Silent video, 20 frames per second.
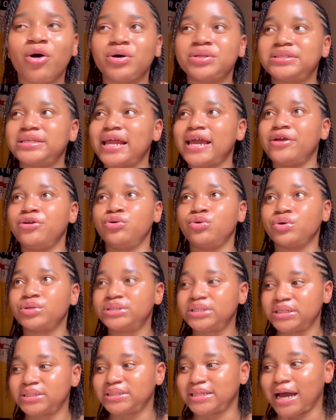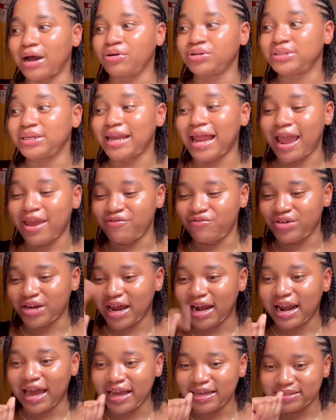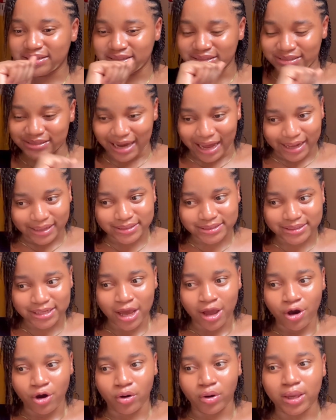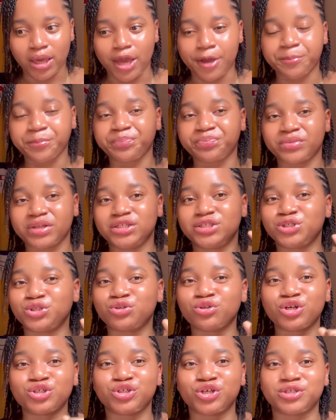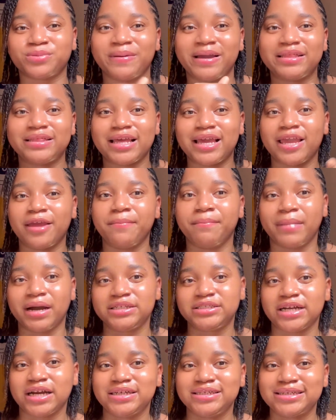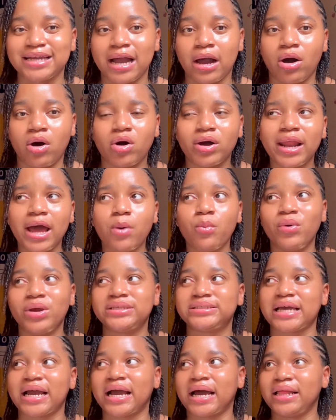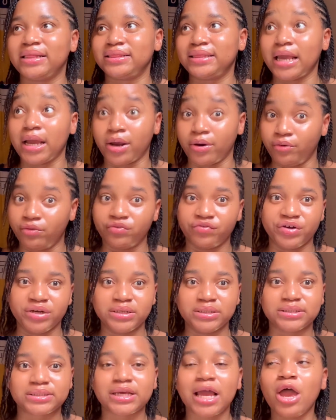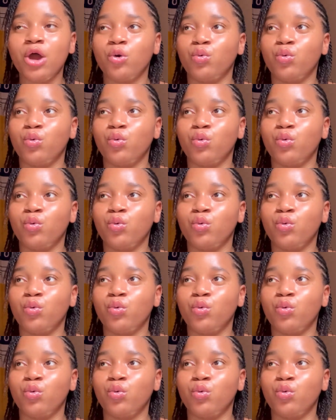Until I realized that, okay, it is not just by taking matcha. There are other ways I can take greens,